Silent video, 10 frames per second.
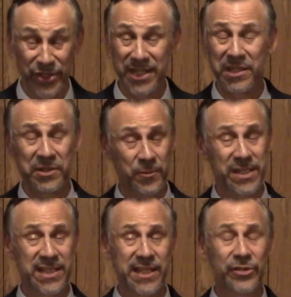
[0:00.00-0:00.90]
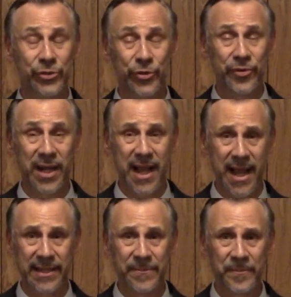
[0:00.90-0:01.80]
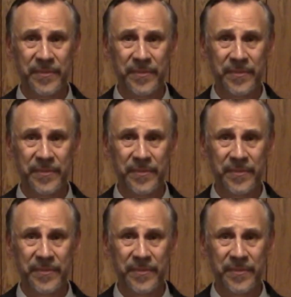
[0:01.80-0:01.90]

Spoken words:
Jesus was still true God.